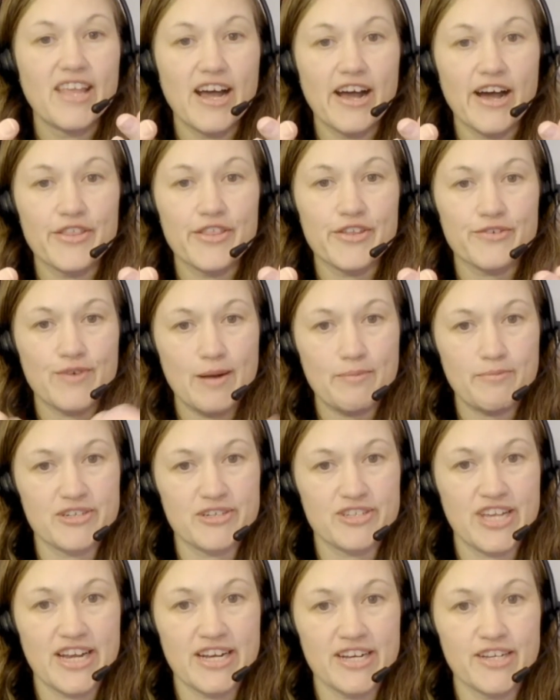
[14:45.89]
other
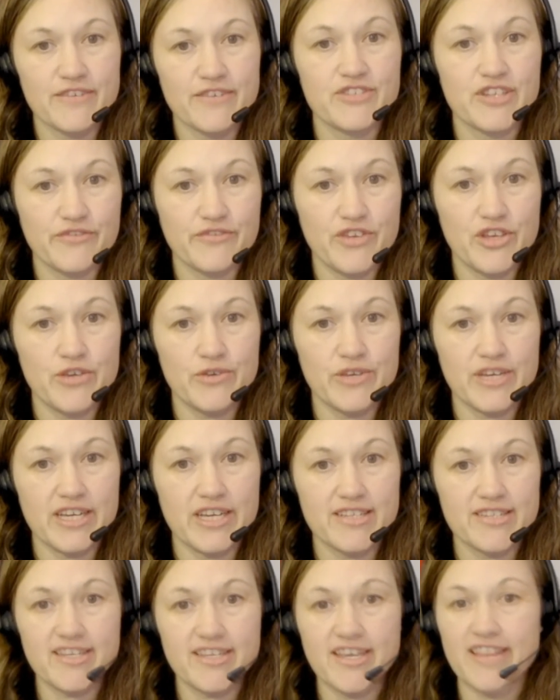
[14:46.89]
representatives of
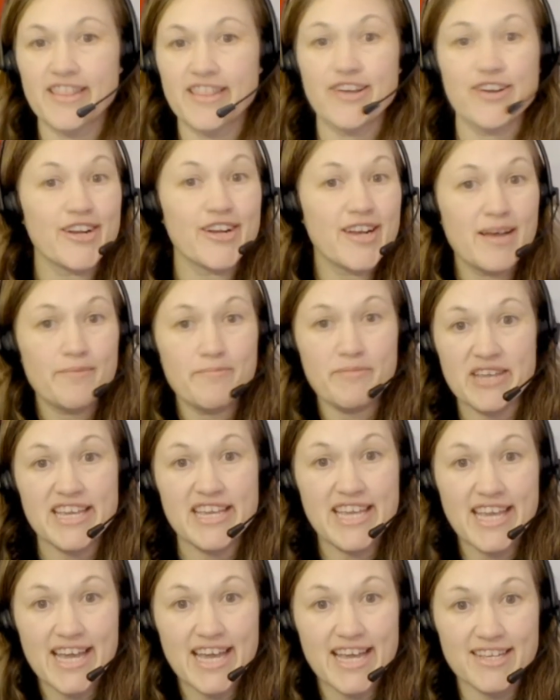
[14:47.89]
Qkids, and they're going to be
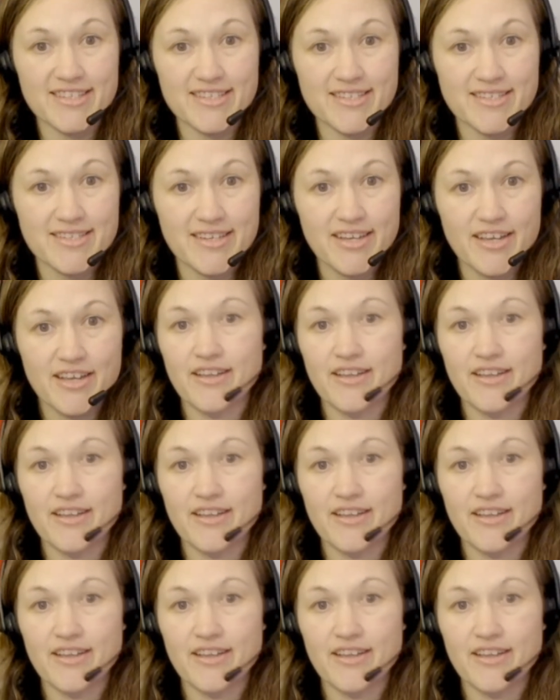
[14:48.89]
kids.